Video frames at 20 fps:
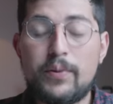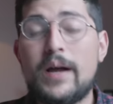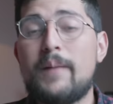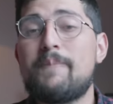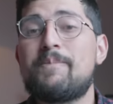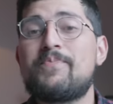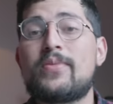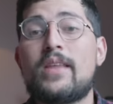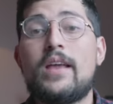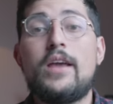
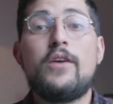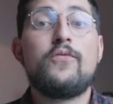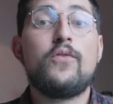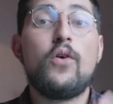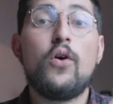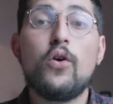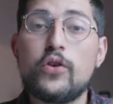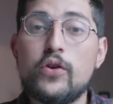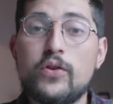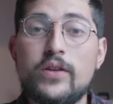But if
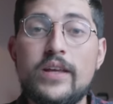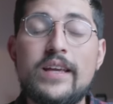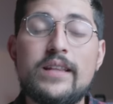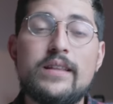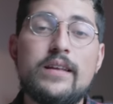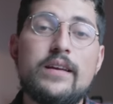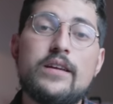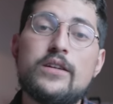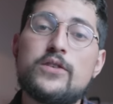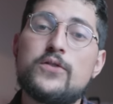all you
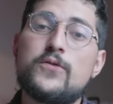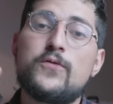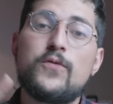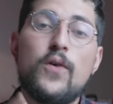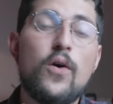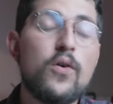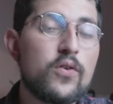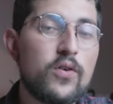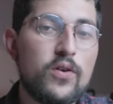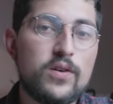need is
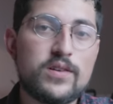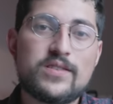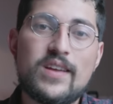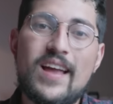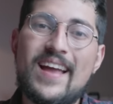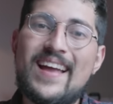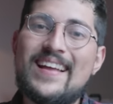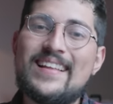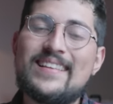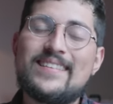phone calls,
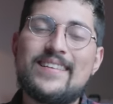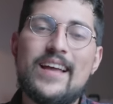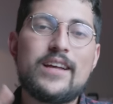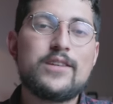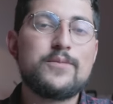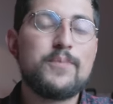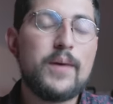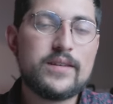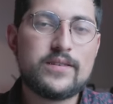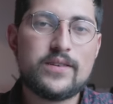
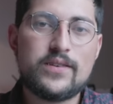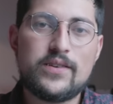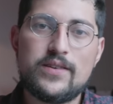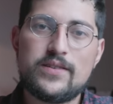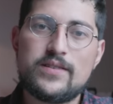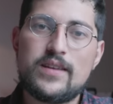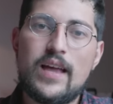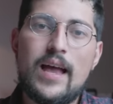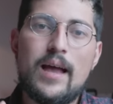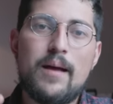text
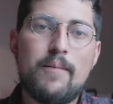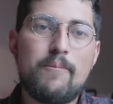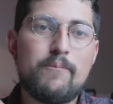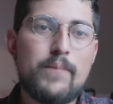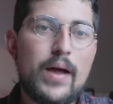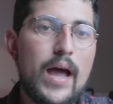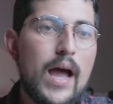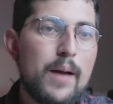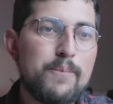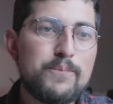messages,
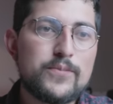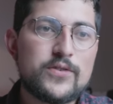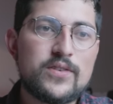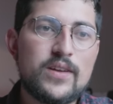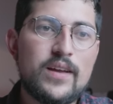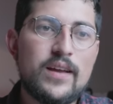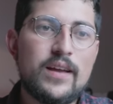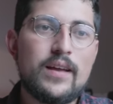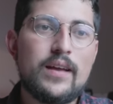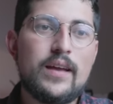
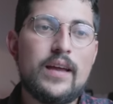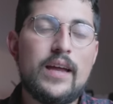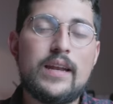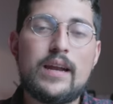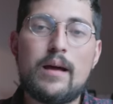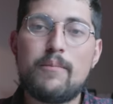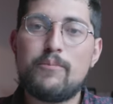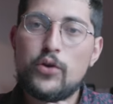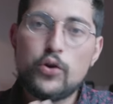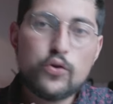maps,
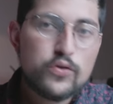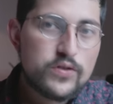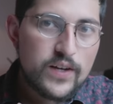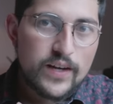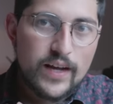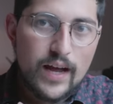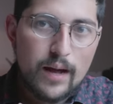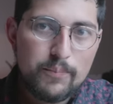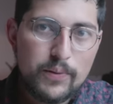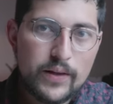and a
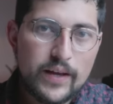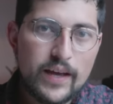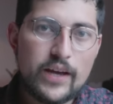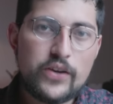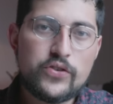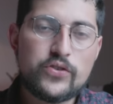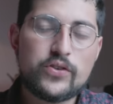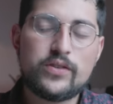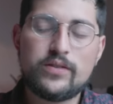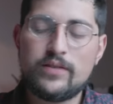music
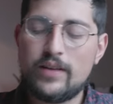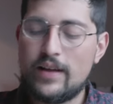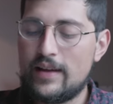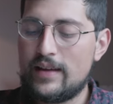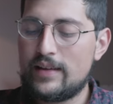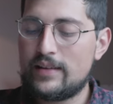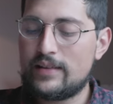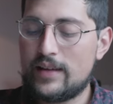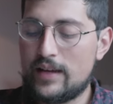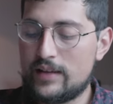application,
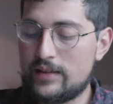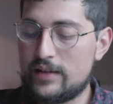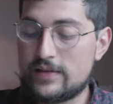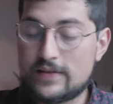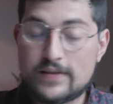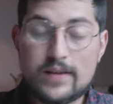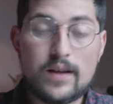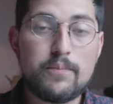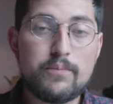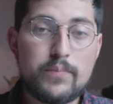then the
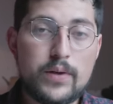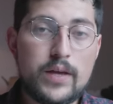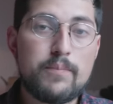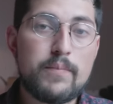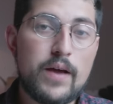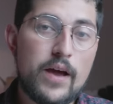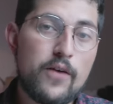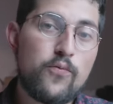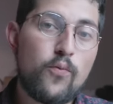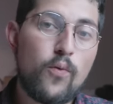
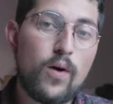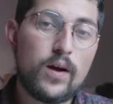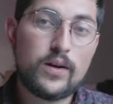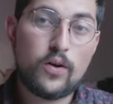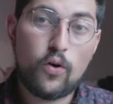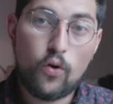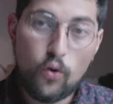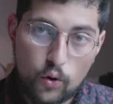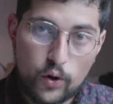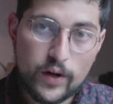Sunbeam
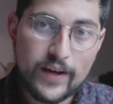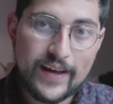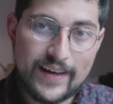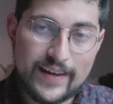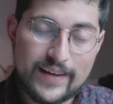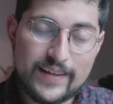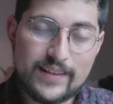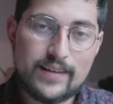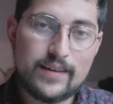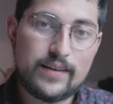F1
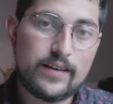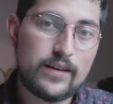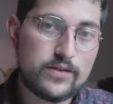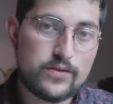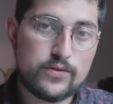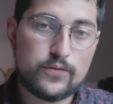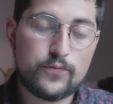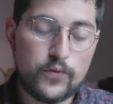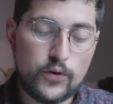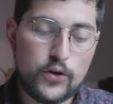Orchid
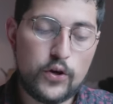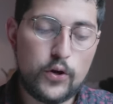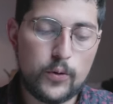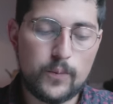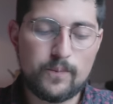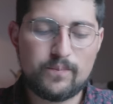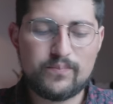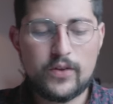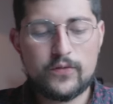is for you.